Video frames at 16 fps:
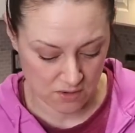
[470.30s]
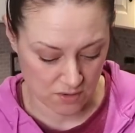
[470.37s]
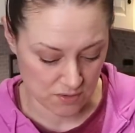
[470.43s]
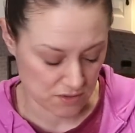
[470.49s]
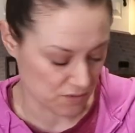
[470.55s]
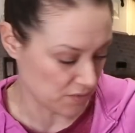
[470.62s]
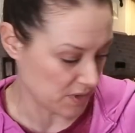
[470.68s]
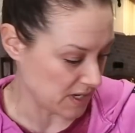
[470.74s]

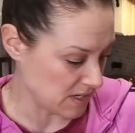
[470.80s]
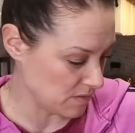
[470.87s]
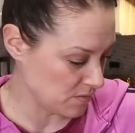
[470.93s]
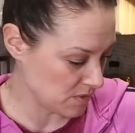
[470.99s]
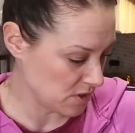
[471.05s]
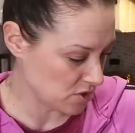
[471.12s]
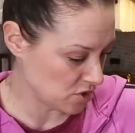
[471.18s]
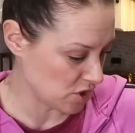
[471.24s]
goes right in
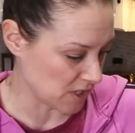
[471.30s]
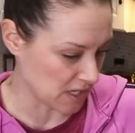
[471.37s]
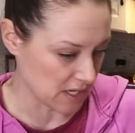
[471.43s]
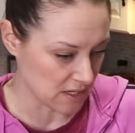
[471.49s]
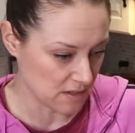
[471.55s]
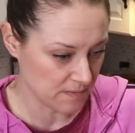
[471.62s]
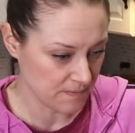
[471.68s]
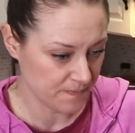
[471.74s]
with the
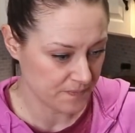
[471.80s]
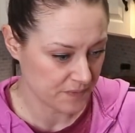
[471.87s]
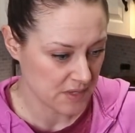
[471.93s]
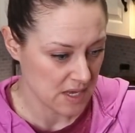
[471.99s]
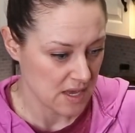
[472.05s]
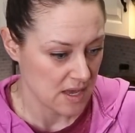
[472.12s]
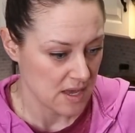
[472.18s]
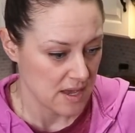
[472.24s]
chicken.
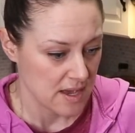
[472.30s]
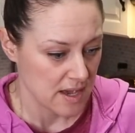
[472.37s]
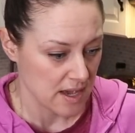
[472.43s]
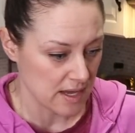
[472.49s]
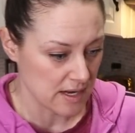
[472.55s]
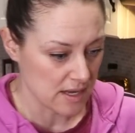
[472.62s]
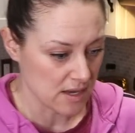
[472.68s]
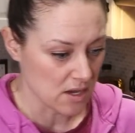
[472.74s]

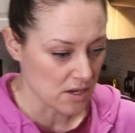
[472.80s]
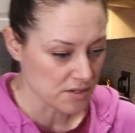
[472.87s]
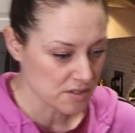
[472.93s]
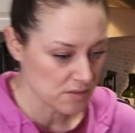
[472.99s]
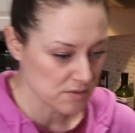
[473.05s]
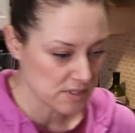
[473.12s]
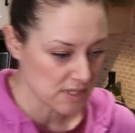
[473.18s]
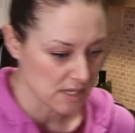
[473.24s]
And it
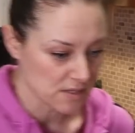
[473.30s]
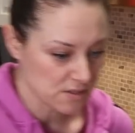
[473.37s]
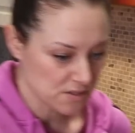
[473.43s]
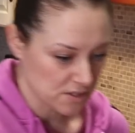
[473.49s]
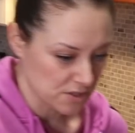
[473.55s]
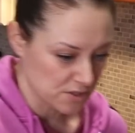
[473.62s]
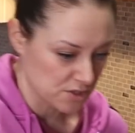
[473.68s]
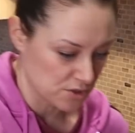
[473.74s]
also
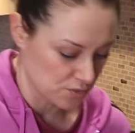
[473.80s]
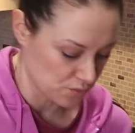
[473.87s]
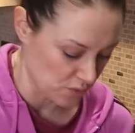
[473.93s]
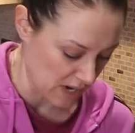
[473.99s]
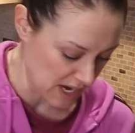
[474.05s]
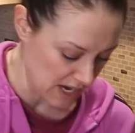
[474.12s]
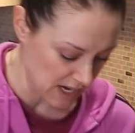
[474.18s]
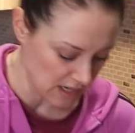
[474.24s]
says to
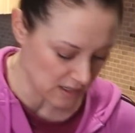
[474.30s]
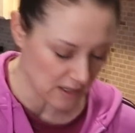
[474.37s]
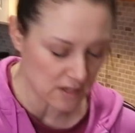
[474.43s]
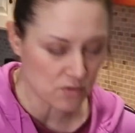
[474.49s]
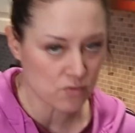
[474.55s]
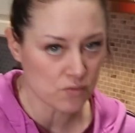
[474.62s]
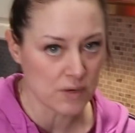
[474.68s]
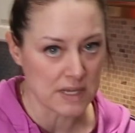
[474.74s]
drain
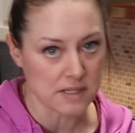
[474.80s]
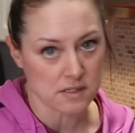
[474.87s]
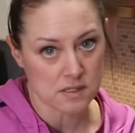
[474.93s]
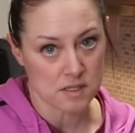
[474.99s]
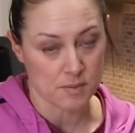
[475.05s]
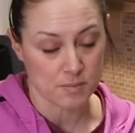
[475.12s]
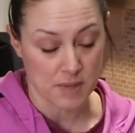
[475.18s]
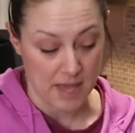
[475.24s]
and rinse
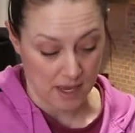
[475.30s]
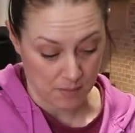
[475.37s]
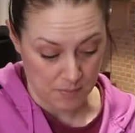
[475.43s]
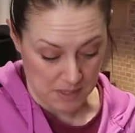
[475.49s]
the black